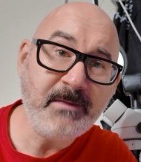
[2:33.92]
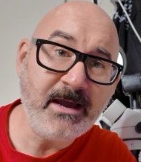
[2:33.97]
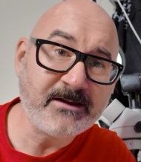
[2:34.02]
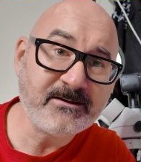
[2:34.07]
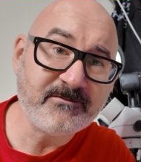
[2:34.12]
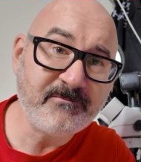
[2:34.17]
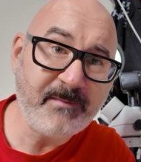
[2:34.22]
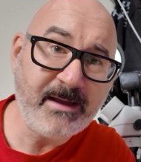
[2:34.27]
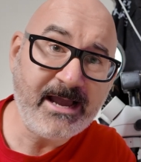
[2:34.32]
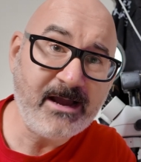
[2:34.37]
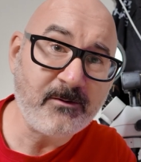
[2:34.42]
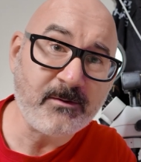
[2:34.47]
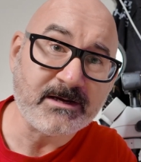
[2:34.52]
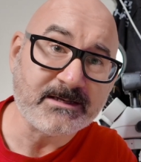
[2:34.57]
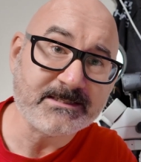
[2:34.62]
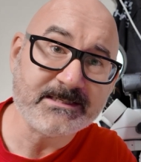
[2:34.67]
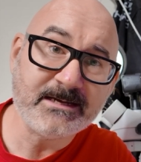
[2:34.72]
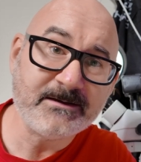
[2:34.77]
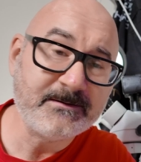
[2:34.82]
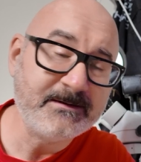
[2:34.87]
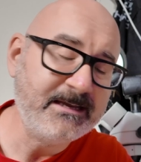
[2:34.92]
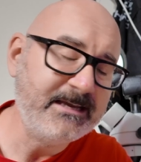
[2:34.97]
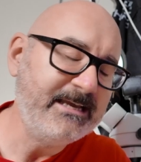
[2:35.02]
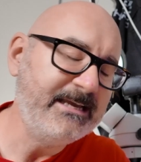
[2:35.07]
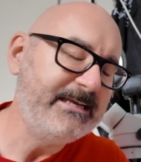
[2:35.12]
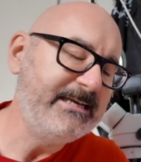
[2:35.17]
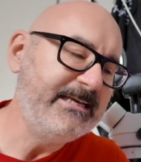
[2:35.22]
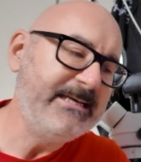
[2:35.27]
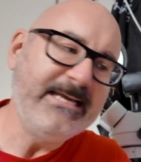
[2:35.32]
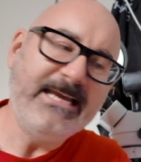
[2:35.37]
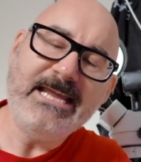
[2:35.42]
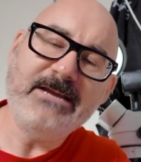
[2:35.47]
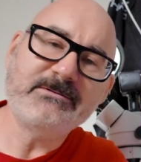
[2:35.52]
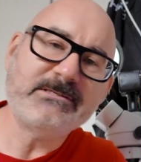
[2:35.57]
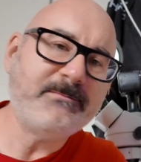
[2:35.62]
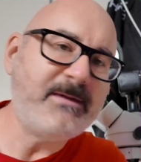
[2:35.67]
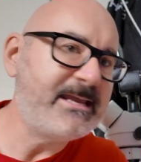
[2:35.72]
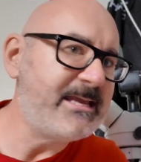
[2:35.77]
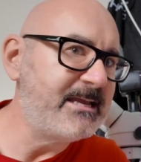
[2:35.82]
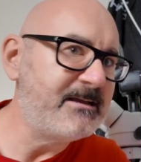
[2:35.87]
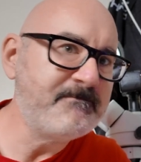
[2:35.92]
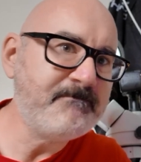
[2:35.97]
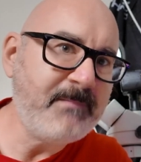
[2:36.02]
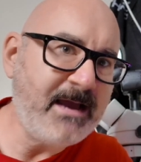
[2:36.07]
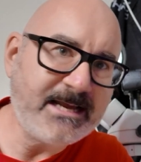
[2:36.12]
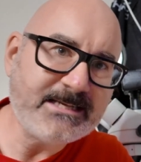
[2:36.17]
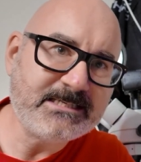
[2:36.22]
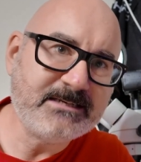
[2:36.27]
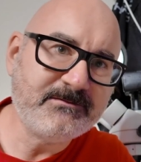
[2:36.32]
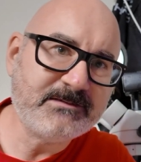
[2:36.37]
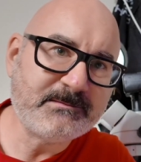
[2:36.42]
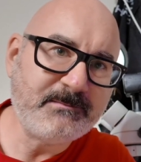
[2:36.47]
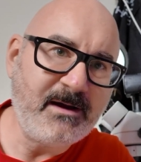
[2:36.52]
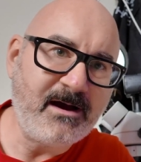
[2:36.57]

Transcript: amount of power. So he was making massive